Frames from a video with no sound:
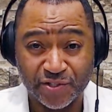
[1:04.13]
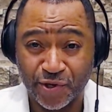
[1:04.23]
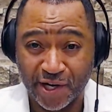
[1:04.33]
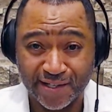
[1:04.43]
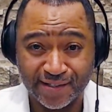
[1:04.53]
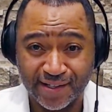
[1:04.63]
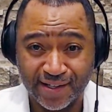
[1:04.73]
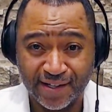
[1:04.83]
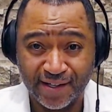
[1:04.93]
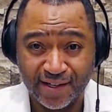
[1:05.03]
great.
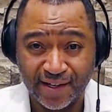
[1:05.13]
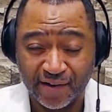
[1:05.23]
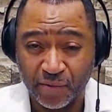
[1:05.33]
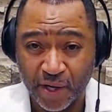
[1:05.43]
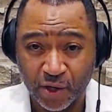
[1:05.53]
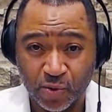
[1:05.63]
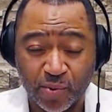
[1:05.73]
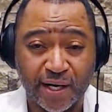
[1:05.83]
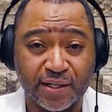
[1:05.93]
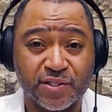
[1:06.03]
I have a medical
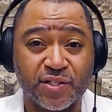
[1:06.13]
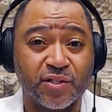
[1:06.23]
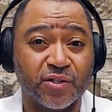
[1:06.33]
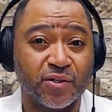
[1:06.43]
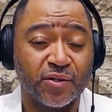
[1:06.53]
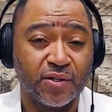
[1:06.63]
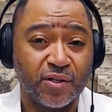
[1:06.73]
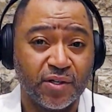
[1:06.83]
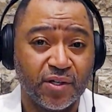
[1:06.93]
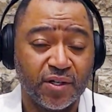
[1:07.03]
practice here.
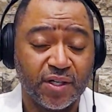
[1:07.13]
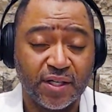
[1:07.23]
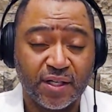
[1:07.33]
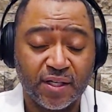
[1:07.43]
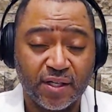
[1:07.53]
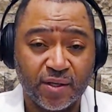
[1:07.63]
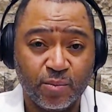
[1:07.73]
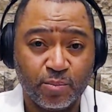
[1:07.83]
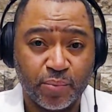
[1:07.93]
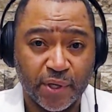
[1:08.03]

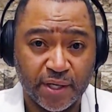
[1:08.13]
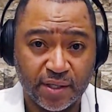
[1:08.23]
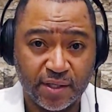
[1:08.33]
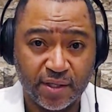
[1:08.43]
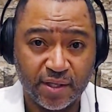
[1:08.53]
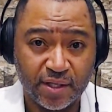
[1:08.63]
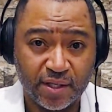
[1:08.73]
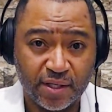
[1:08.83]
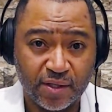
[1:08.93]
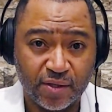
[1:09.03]
But
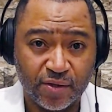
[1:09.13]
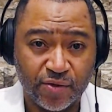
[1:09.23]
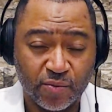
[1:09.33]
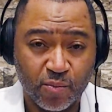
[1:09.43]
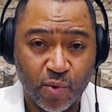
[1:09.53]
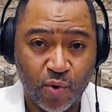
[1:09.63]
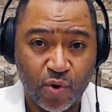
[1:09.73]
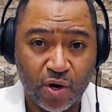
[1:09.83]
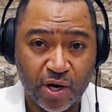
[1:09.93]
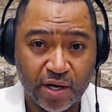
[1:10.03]
the
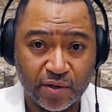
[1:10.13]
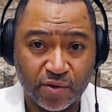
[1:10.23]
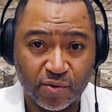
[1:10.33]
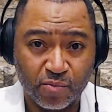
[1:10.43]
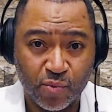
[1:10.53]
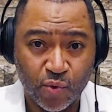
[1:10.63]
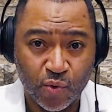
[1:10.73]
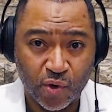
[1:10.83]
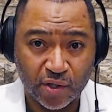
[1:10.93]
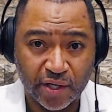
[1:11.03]
more and the
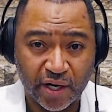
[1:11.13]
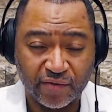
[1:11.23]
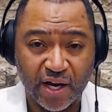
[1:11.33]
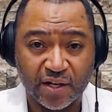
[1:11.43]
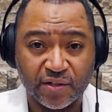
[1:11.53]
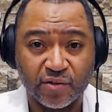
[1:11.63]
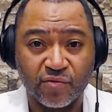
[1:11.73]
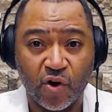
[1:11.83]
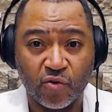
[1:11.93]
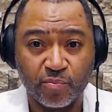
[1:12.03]
more that I've gotten
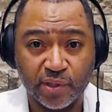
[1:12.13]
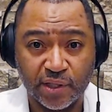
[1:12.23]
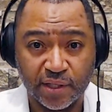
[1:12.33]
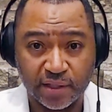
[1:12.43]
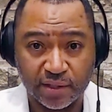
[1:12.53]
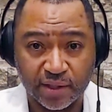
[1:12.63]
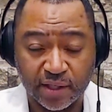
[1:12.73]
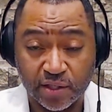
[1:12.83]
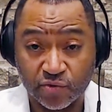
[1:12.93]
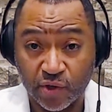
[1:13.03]
involved politically, that
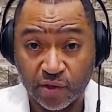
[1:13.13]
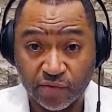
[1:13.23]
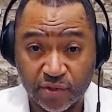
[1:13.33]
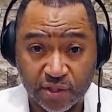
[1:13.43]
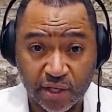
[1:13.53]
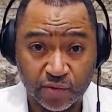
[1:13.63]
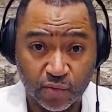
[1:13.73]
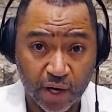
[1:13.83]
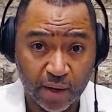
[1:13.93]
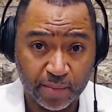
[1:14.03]
is running for state
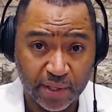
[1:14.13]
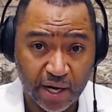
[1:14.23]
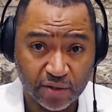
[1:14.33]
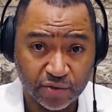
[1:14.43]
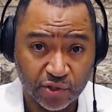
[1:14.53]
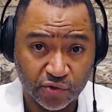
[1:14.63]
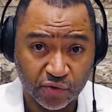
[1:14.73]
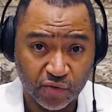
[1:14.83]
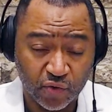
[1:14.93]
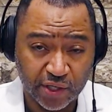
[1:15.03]
rep in House District
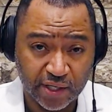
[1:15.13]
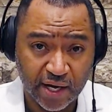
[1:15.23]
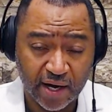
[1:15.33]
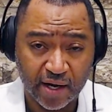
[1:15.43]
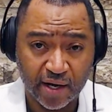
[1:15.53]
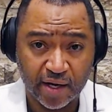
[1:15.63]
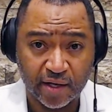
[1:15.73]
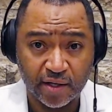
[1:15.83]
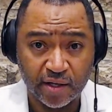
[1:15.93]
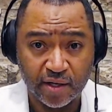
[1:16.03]
49,
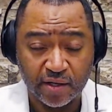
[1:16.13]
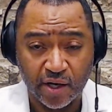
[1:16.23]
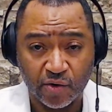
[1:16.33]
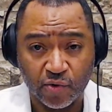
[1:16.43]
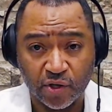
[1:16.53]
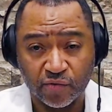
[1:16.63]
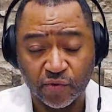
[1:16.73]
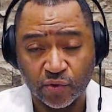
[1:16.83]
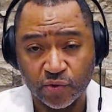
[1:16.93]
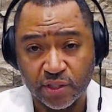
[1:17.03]
now running for
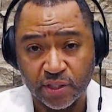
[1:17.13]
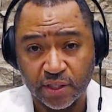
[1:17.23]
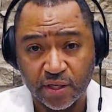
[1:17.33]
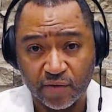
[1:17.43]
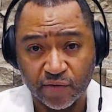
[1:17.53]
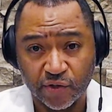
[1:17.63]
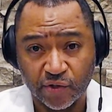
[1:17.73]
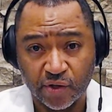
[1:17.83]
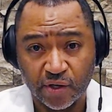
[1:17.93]
lieutenant governor,